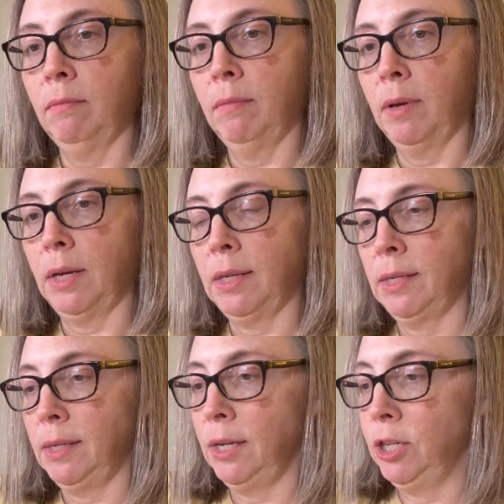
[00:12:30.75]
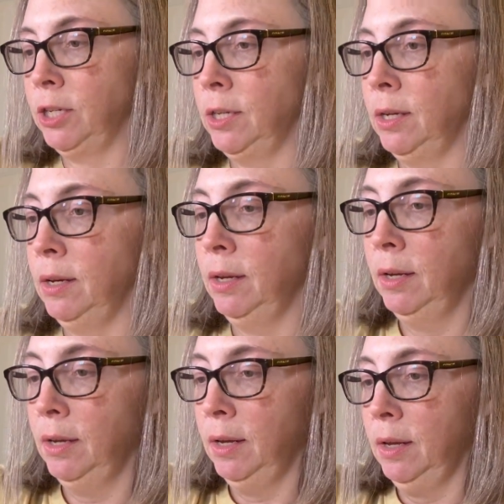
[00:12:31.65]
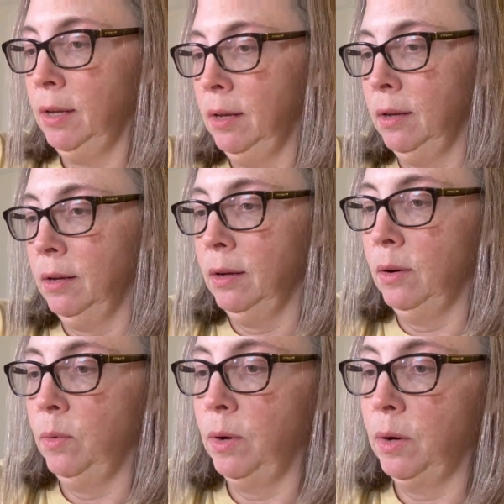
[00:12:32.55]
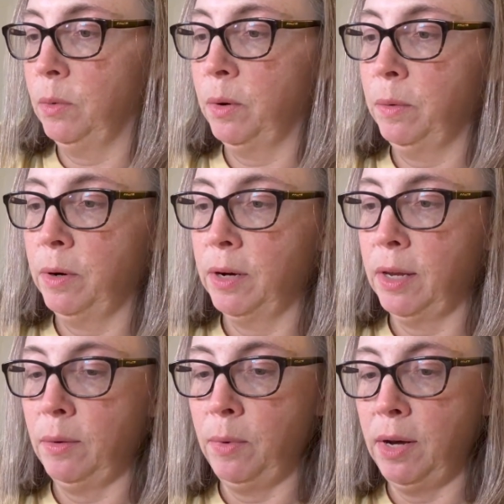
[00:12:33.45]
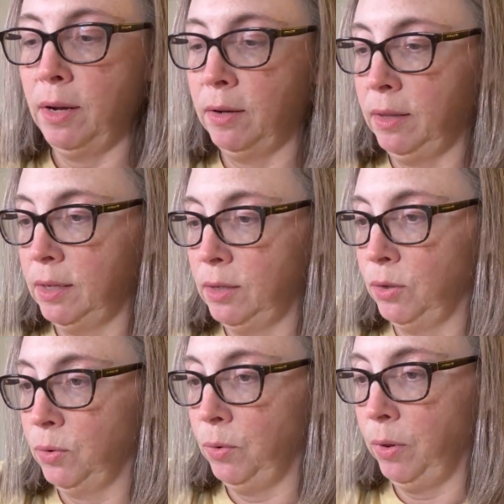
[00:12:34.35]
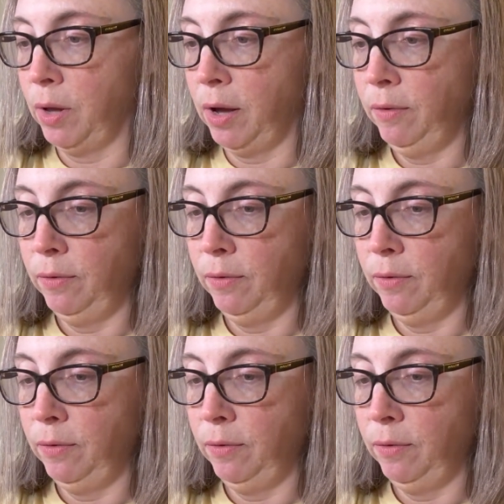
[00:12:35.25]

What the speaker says: my station while we're waiting on this to cool off.